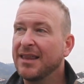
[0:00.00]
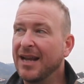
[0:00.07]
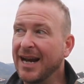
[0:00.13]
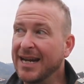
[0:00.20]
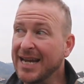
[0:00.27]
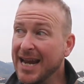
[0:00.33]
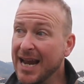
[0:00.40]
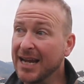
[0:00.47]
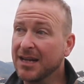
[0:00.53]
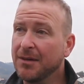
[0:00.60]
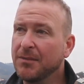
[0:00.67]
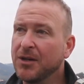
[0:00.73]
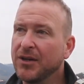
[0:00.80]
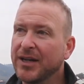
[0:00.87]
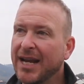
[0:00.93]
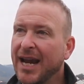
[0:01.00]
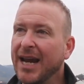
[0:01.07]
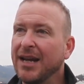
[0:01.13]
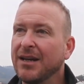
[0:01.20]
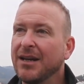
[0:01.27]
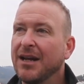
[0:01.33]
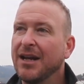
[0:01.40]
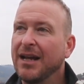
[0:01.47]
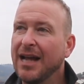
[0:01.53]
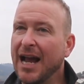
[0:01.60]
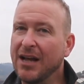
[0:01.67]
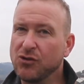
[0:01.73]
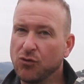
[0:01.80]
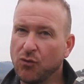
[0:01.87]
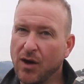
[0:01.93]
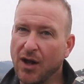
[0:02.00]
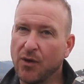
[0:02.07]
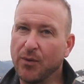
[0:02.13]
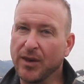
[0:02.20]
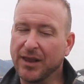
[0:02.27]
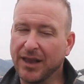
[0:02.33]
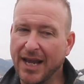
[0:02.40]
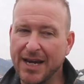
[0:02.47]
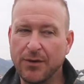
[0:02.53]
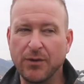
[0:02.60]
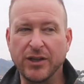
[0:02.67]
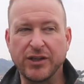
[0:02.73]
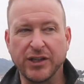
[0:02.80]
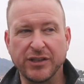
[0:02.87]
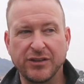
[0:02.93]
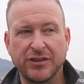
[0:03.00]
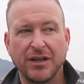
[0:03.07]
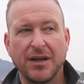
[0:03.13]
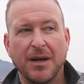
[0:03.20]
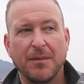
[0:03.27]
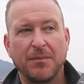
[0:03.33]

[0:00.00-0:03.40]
that I can't communicate as well with languages,